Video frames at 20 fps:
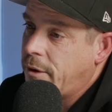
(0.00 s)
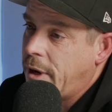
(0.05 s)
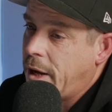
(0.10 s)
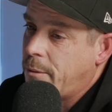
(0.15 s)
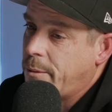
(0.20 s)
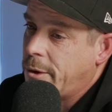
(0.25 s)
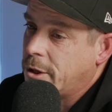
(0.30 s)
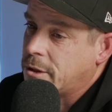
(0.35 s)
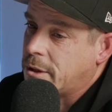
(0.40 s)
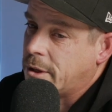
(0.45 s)

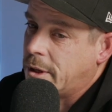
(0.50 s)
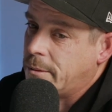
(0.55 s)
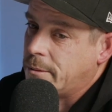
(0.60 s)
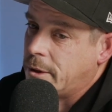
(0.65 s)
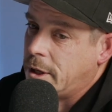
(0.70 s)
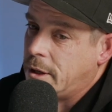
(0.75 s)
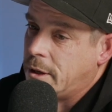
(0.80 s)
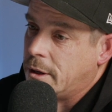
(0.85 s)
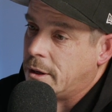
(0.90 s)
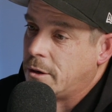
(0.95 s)
had much time to
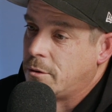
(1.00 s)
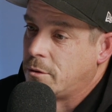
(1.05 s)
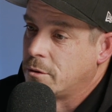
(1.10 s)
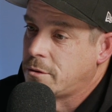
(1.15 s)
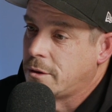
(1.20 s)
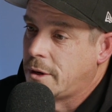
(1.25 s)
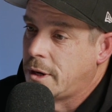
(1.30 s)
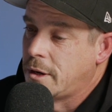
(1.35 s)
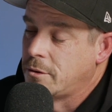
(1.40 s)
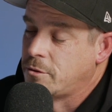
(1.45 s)
hit it, and
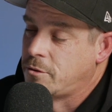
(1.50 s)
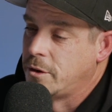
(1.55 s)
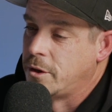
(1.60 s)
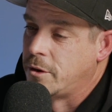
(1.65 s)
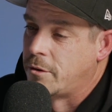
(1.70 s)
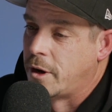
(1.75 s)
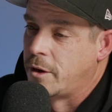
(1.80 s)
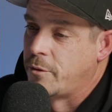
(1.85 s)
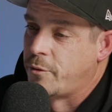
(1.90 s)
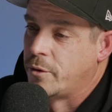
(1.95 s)
also I was really
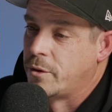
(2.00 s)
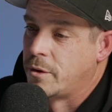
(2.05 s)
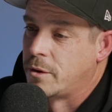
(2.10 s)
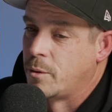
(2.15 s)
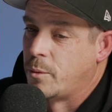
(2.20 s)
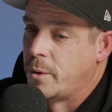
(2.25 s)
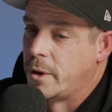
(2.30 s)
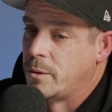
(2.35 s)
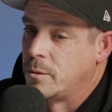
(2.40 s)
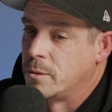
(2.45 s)
grateful that
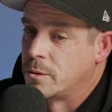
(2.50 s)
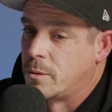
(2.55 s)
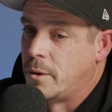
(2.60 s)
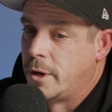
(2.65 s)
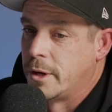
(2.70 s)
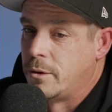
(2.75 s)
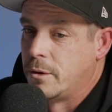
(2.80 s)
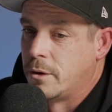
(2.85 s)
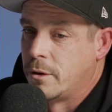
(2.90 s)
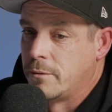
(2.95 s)
the weather was
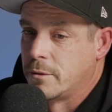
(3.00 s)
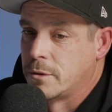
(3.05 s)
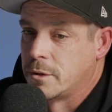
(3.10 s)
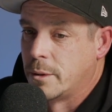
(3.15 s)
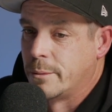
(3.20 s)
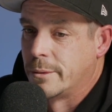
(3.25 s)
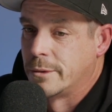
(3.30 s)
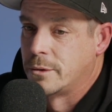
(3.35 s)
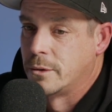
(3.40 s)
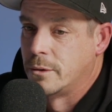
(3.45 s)
quite good over
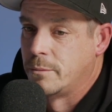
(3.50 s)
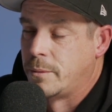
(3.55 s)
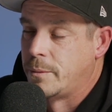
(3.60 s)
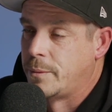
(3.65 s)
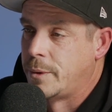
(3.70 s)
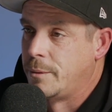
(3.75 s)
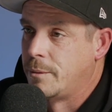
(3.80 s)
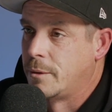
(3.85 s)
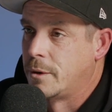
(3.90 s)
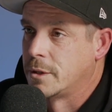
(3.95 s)
summer, so
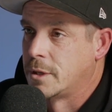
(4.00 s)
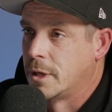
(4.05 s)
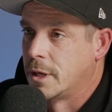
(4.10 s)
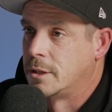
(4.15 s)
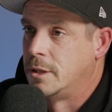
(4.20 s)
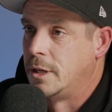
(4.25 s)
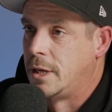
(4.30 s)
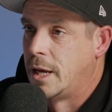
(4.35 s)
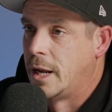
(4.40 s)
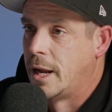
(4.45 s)
people got to
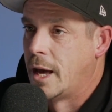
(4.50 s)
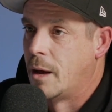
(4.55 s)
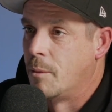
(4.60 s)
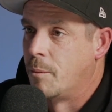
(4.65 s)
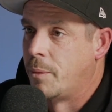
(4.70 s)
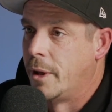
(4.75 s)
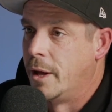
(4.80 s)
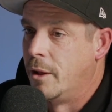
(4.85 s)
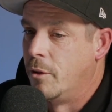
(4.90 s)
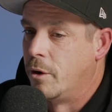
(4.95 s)
actually get out
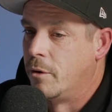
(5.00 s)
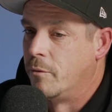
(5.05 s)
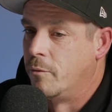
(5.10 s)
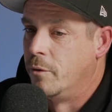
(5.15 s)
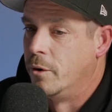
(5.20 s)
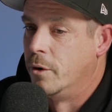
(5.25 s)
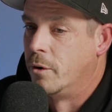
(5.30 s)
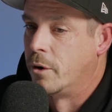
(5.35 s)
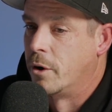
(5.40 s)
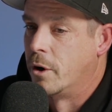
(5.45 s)
and play a lot of
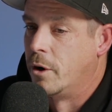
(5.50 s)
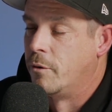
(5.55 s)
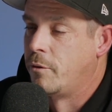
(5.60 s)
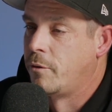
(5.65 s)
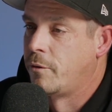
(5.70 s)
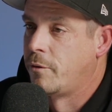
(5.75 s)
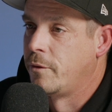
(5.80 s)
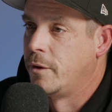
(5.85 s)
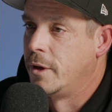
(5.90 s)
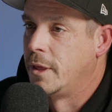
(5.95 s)
real
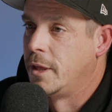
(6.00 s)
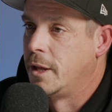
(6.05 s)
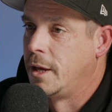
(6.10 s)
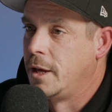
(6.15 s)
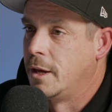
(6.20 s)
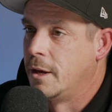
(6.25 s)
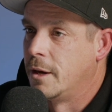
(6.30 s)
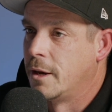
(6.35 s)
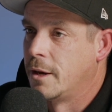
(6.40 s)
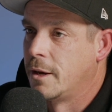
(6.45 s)
golf in
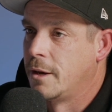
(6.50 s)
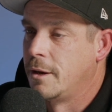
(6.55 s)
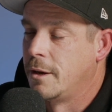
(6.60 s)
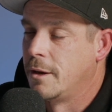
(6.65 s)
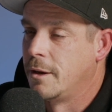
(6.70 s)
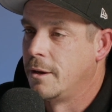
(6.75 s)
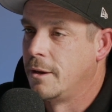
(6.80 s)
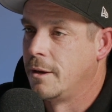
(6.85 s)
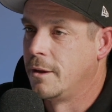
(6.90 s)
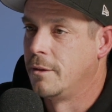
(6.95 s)
the uh,
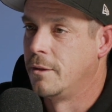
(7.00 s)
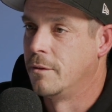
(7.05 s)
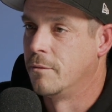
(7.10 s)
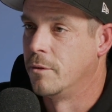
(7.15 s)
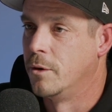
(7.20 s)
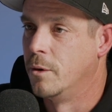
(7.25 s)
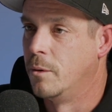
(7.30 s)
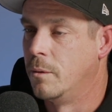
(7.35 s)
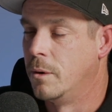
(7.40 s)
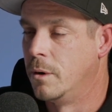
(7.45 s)
in the
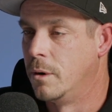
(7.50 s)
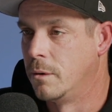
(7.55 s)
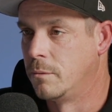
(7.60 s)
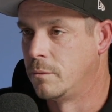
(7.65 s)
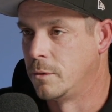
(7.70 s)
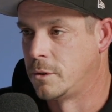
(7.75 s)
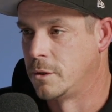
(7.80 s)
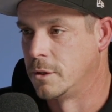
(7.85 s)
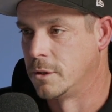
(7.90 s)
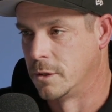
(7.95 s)
real world,
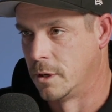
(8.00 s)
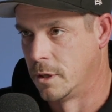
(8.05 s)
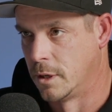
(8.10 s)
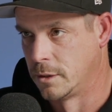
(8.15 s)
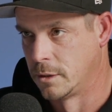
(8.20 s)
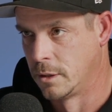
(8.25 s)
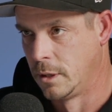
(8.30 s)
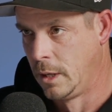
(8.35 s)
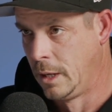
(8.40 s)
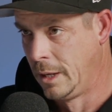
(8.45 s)
which is
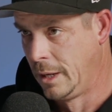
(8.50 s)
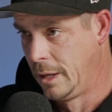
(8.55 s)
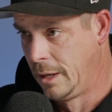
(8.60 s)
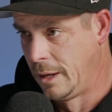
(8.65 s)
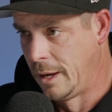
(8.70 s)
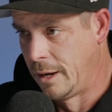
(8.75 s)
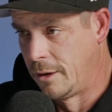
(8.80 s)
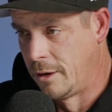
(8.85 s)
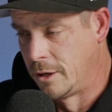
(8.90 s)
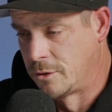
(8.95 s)
nice.
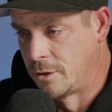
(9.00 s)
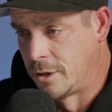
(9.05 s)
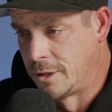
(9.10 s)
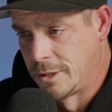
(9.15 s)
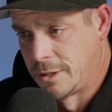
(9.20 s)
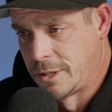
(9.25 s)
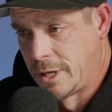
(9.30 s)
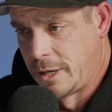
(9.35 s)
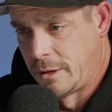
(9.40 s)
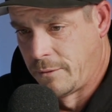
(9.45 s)
And I tried
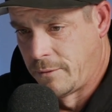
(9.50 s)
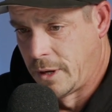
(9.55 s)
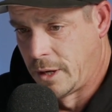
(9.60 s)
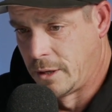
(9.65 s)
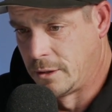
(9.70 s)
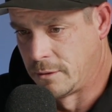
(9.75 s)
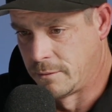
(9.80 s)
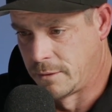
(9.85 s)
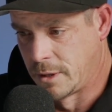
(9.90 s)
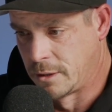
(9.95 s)
to take
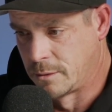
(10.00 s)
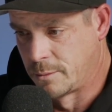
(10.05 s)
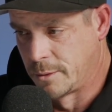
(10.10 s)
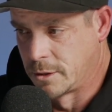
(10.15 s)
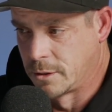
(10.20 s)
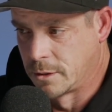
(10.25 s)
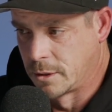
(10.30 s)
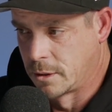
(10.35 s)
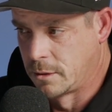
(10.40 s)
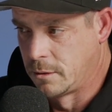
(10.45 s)
advantage of that as
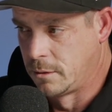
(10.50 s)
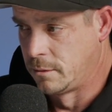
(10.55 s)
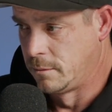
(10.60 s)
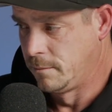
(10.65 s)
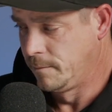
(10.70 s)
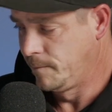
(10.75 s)
much as I could.